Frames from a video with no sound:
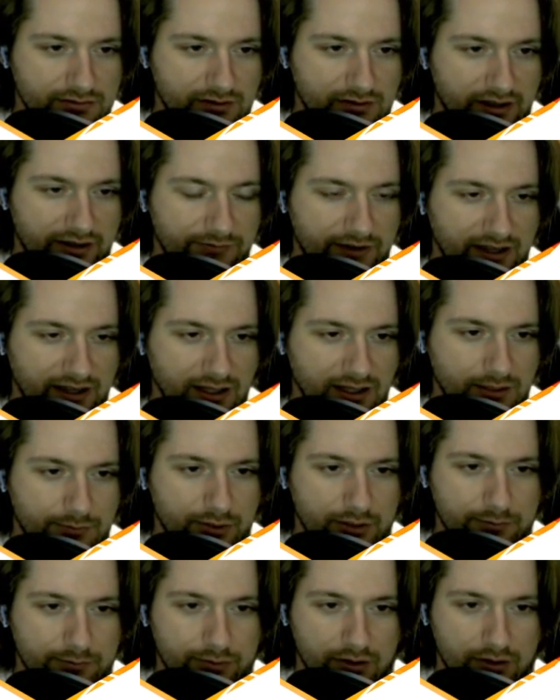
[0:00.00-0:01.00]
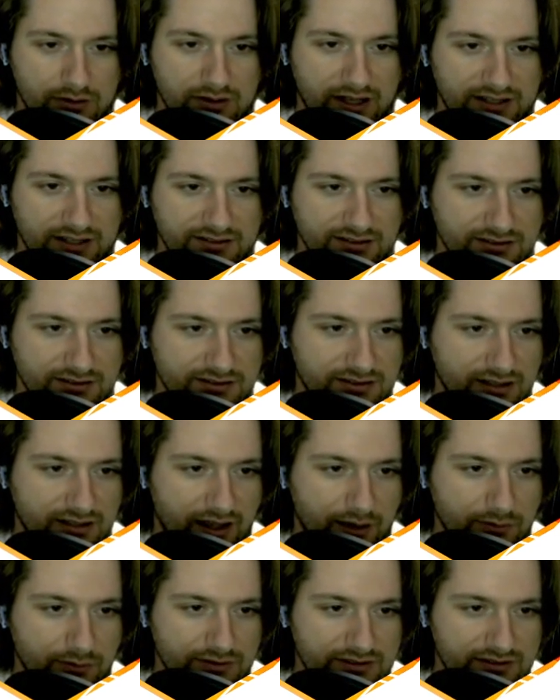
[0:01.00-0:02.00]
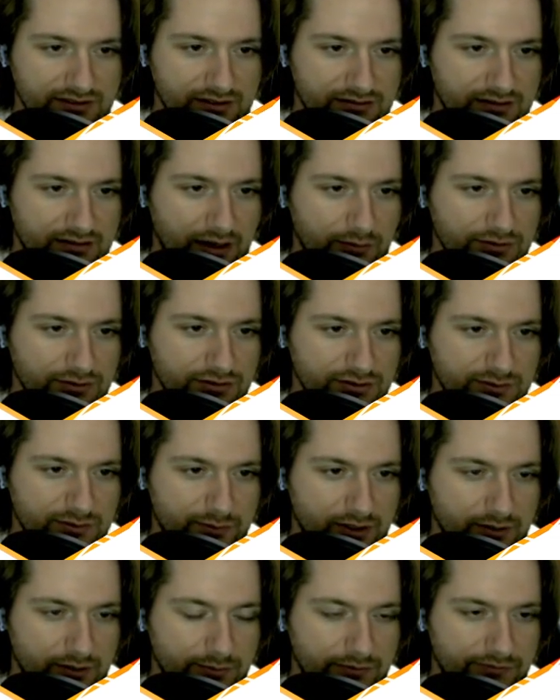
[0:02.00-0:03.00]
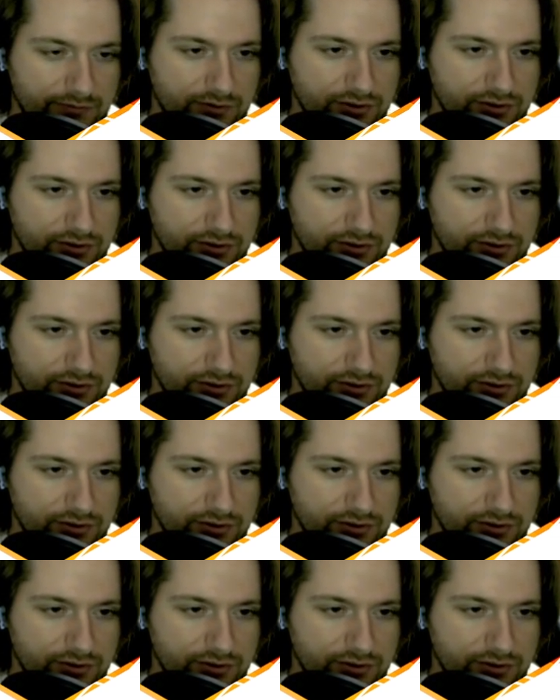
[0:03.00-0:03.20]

Like if I get a Burp Pro license, I would use Burp for